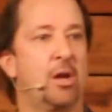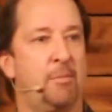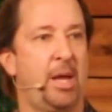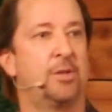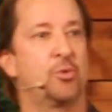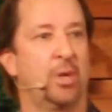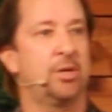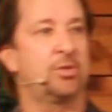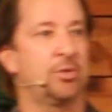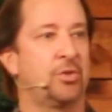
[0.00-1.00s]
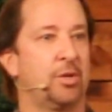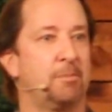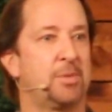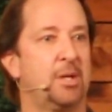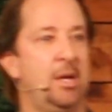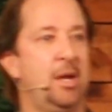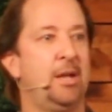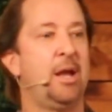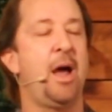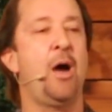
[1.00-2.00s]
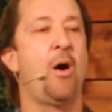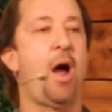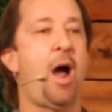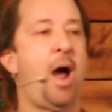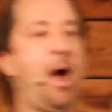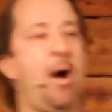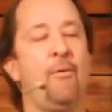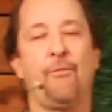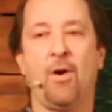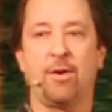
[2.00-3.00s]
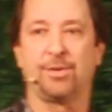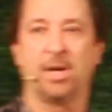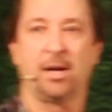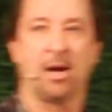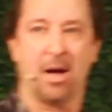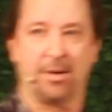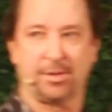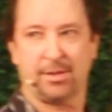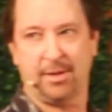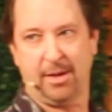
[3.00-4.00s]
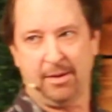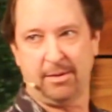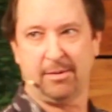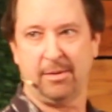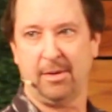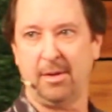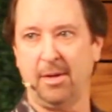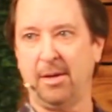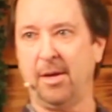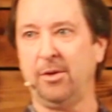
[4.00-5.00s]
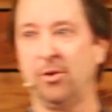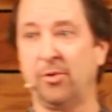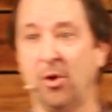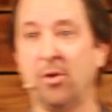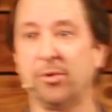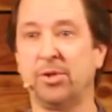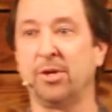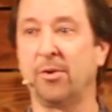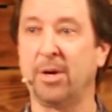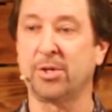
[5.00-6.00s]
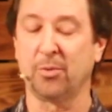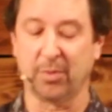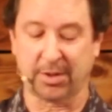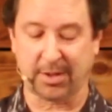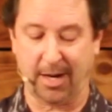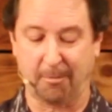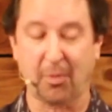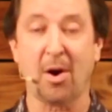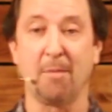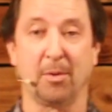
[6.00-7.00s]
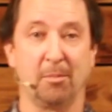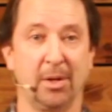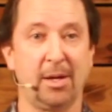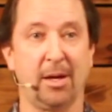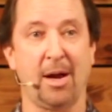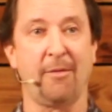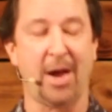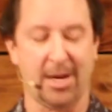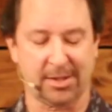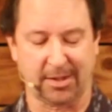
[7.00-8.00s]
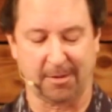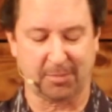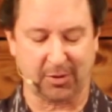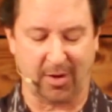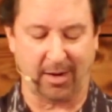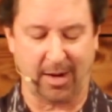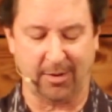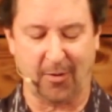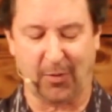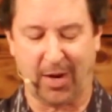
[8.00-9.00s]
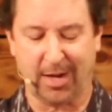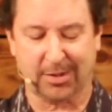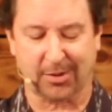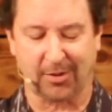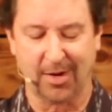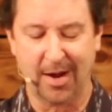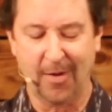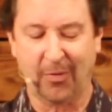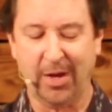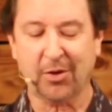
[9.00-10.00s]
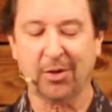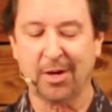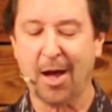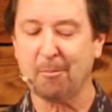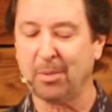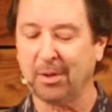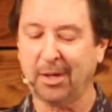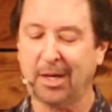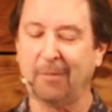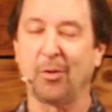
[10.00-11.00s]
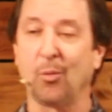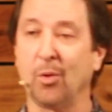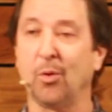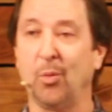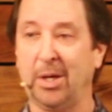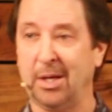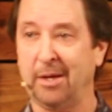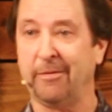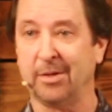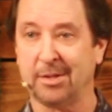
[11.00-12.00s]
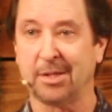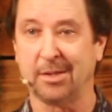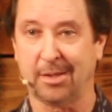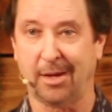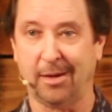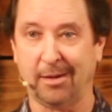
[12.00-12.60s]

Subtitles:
ought to manage relationships. Now, how far has that got us today? You know, the older generation would say probably, and I've asked them, so I know the answer, they could not believe the world we live in today